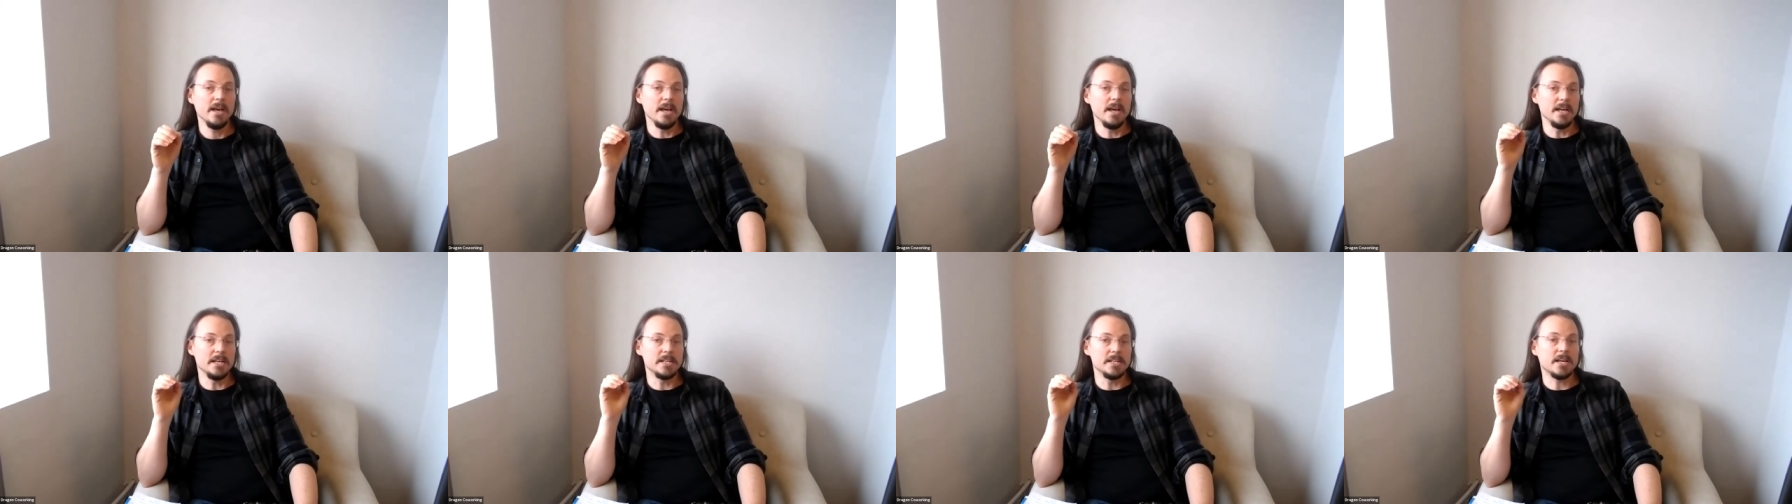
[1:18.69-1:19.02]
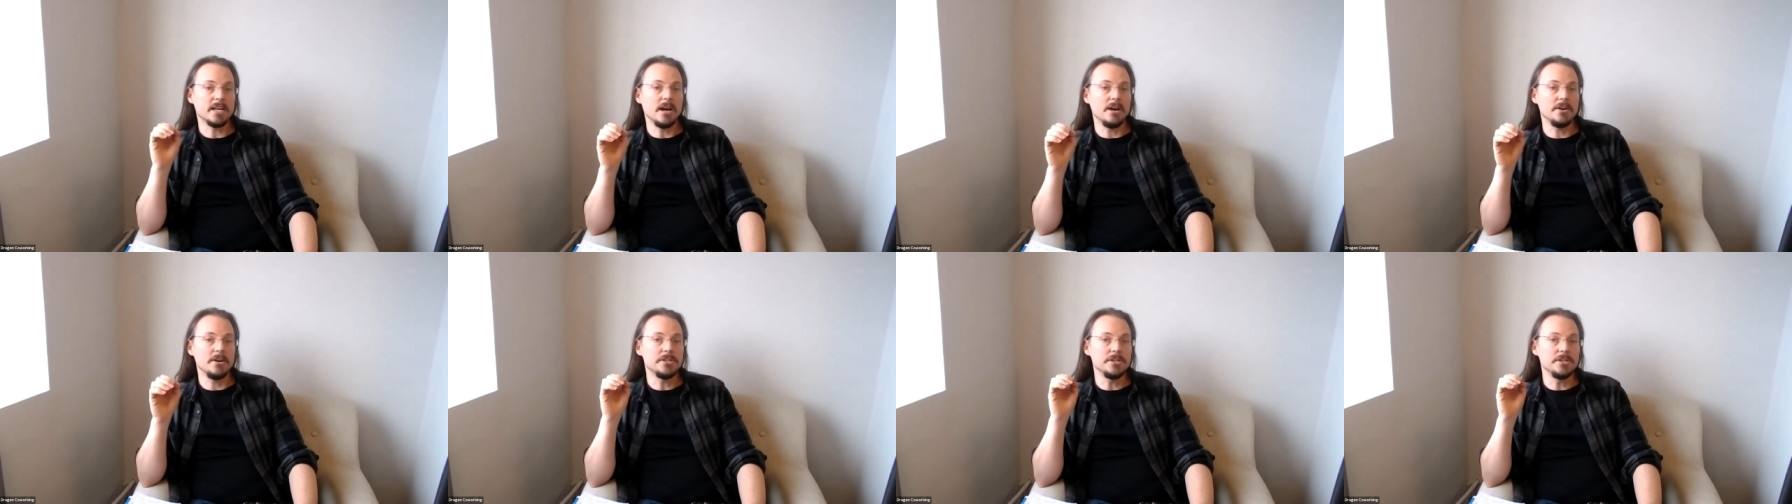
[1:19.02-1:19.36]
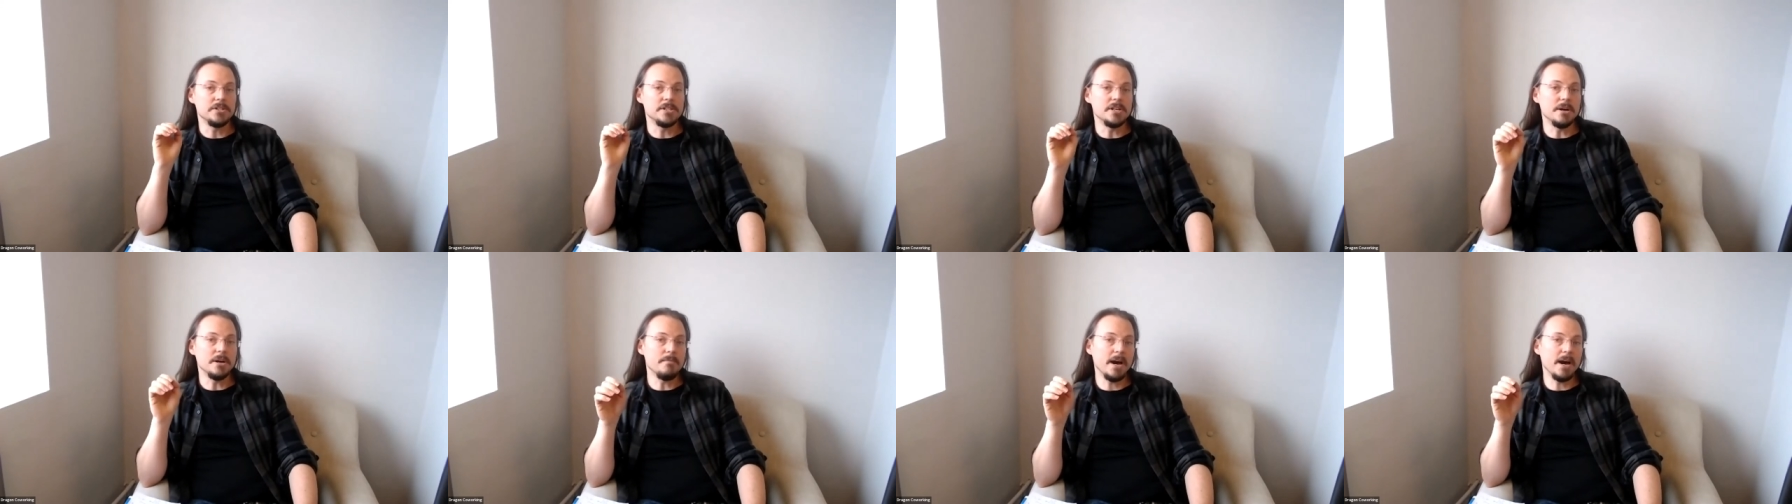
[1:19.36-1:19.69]
is go to
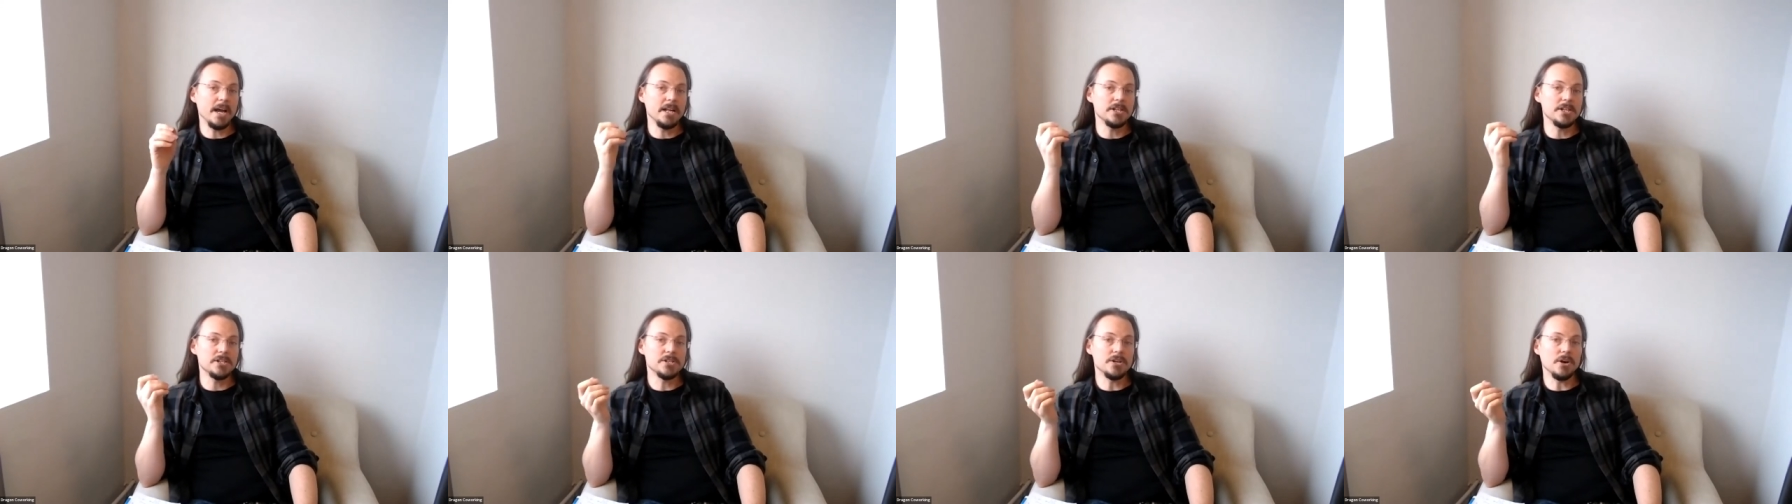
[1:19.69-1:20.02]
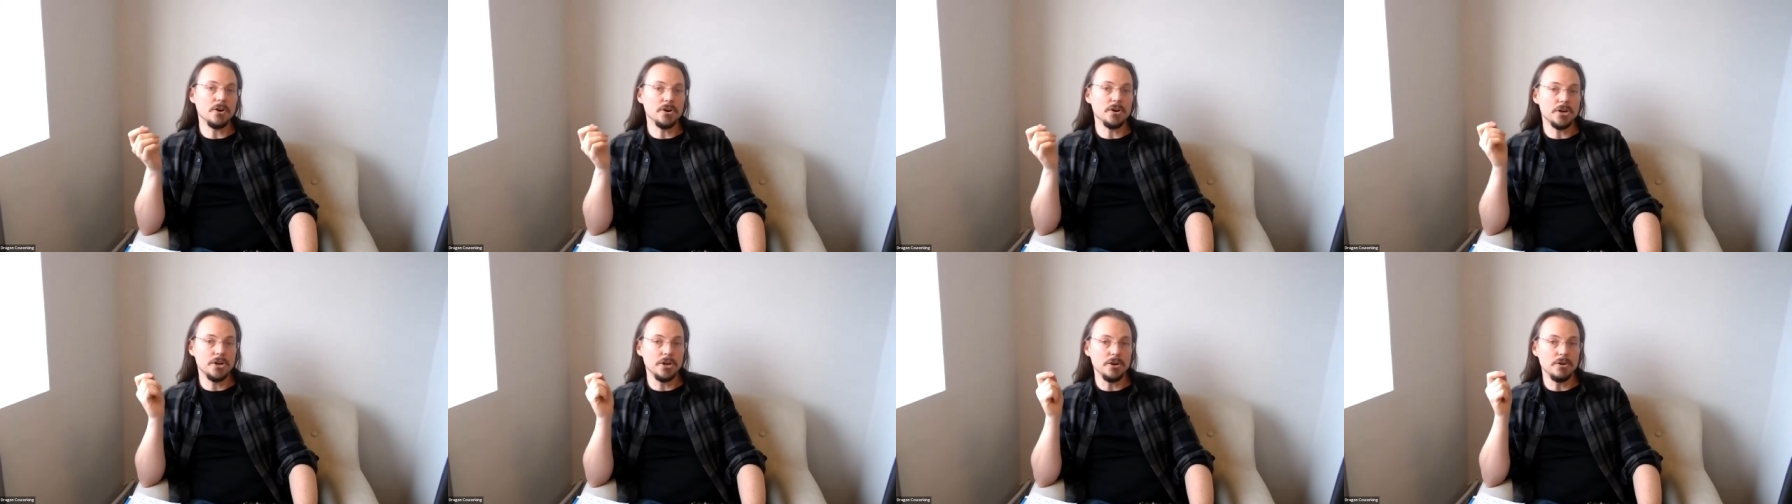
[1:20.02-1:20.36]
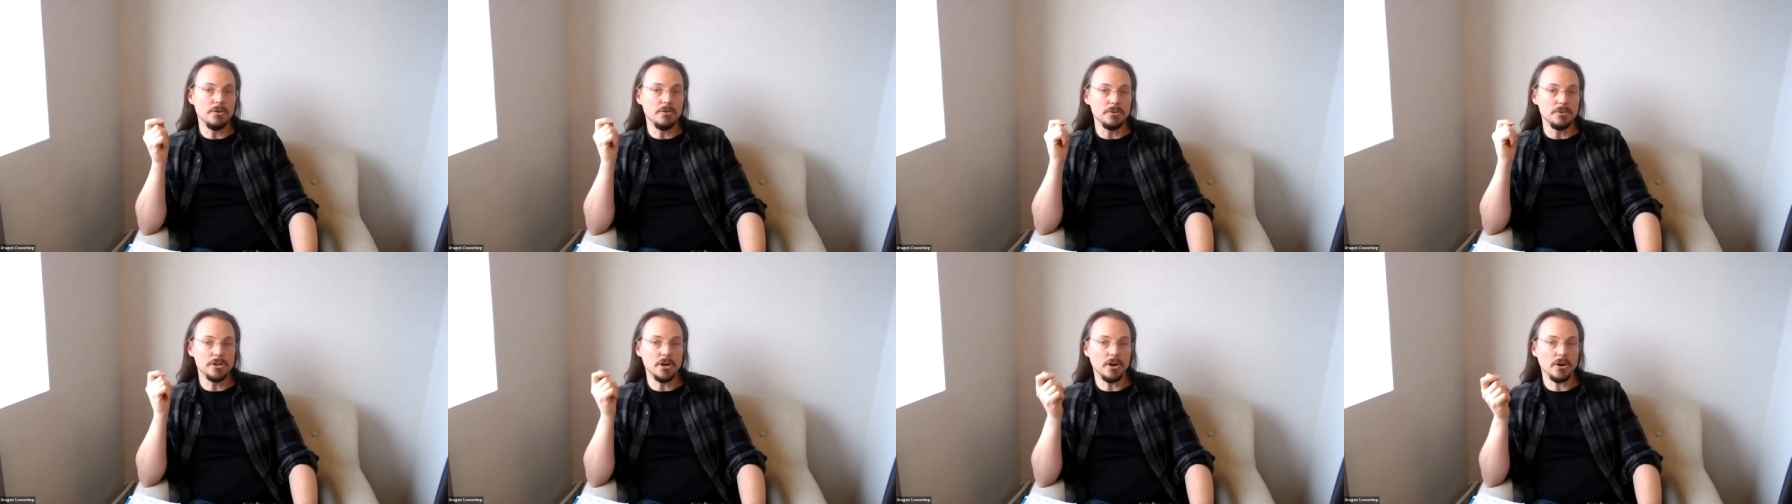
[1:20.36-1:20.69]

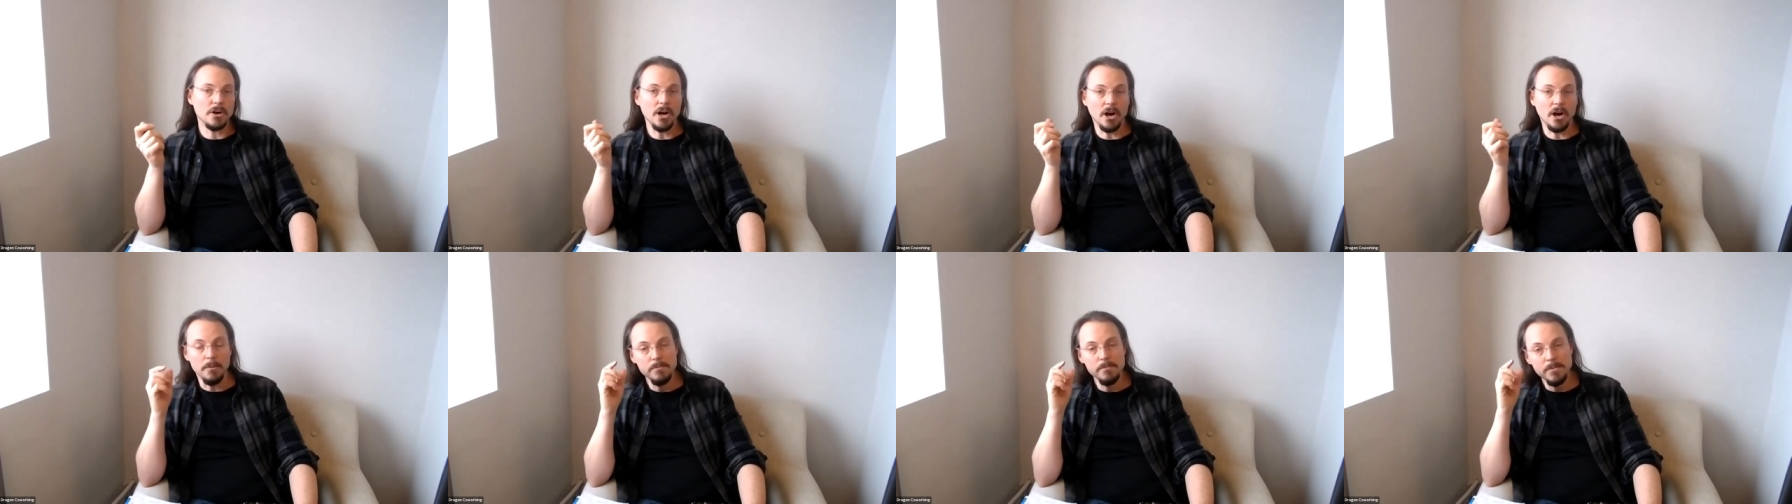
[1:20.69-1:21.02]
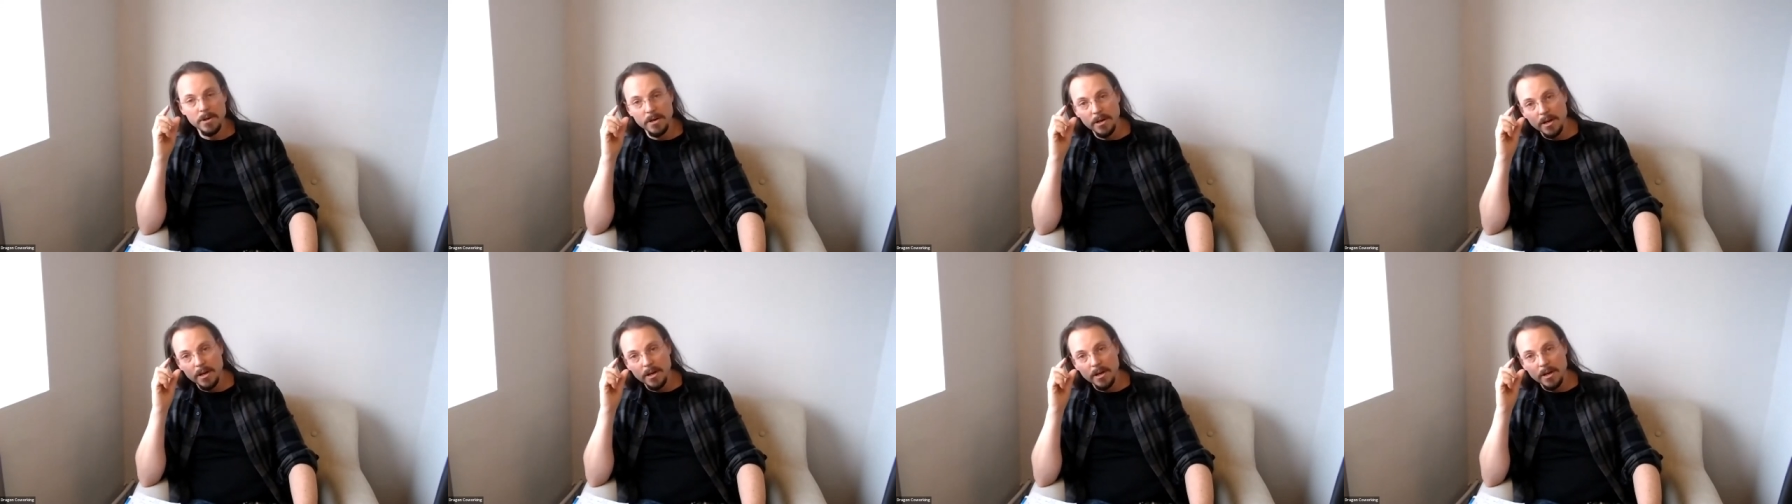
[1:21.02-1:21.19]
domains.google.com,